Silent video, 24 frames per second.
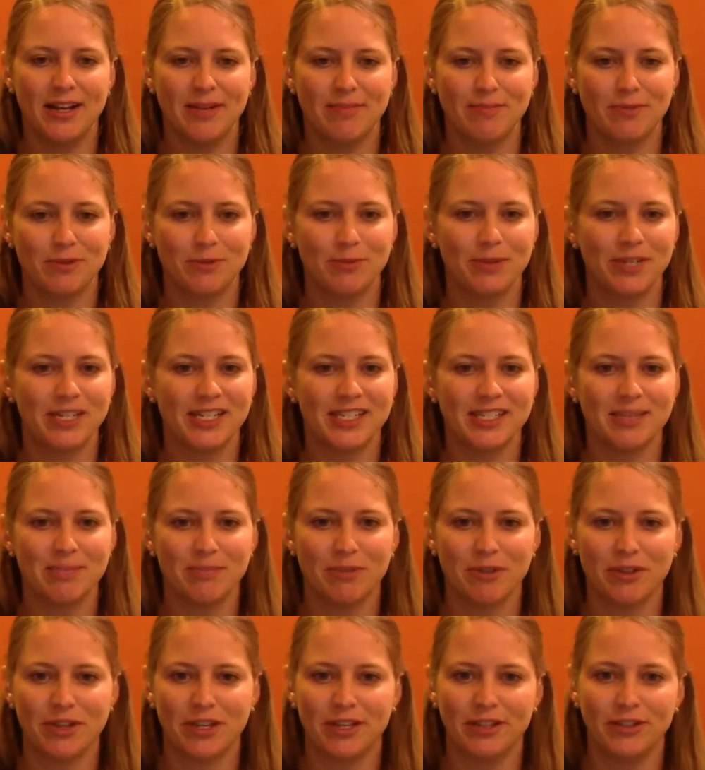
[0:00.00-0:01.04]
So pretty
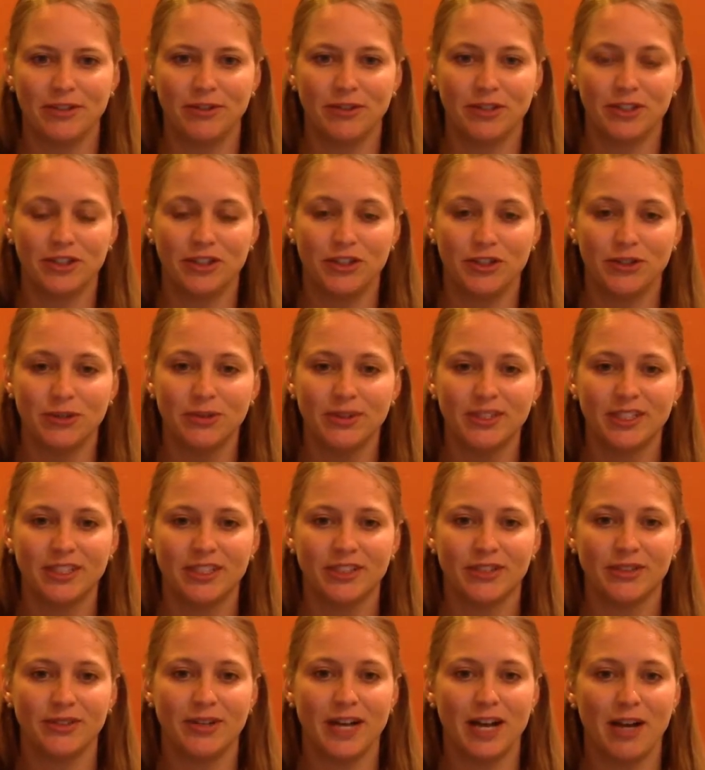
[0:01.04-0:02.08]
simple things you can do
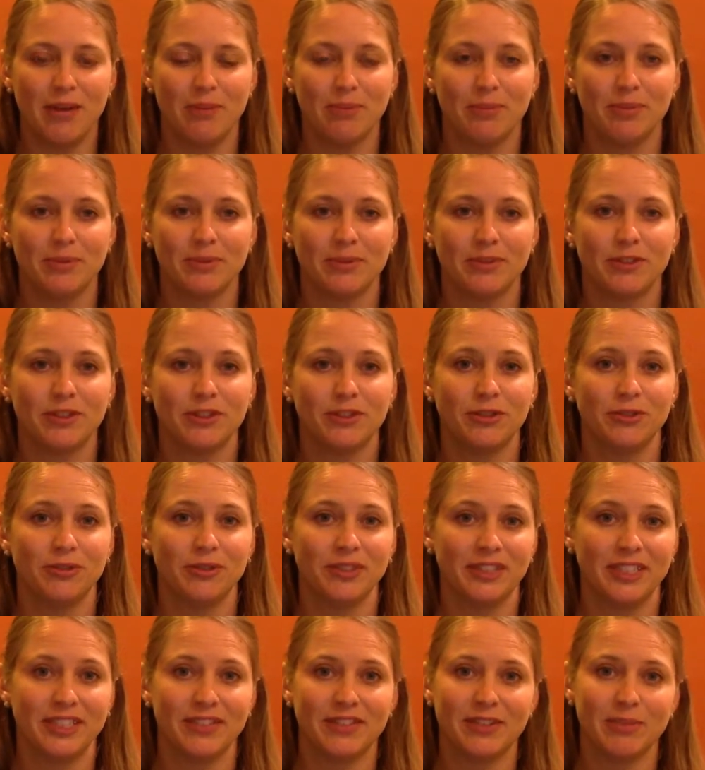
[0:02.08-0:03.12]
to help to
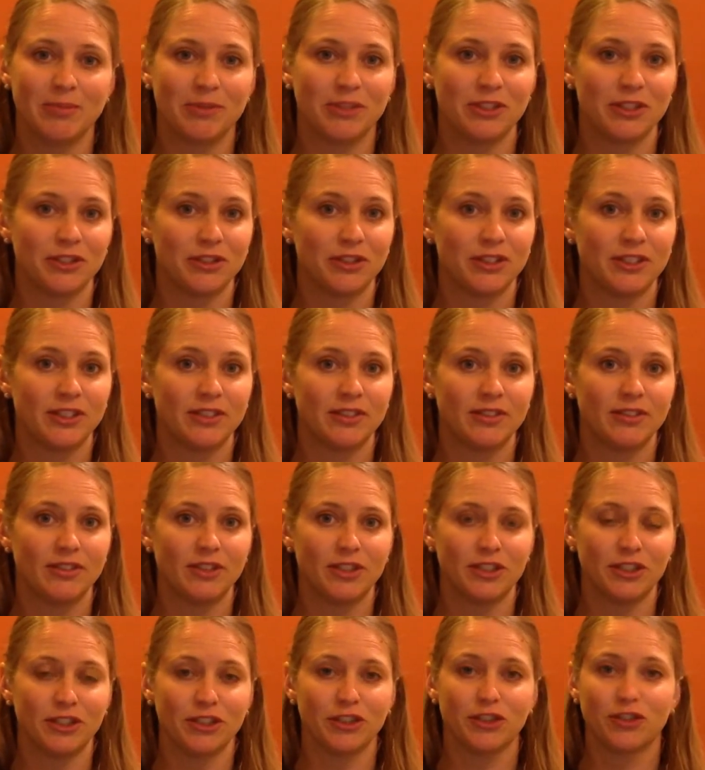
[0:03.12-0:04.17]
relieve some of
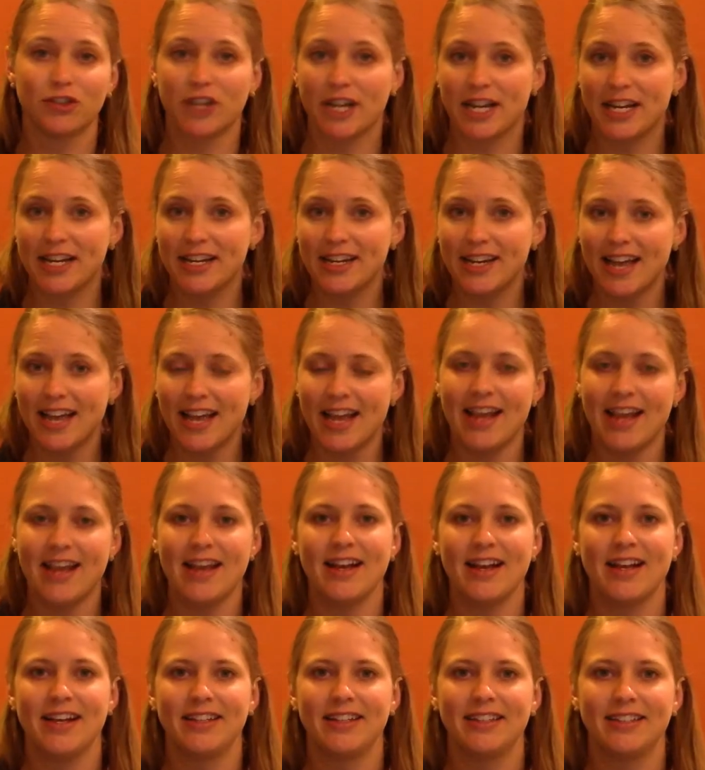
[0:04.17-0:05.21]
your strain
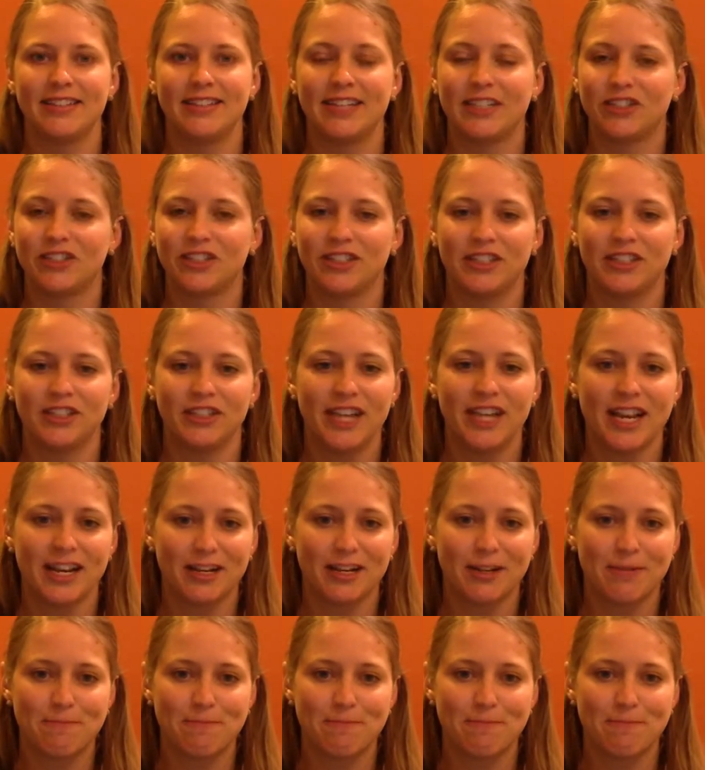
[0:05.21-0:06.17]
and tension in your neck.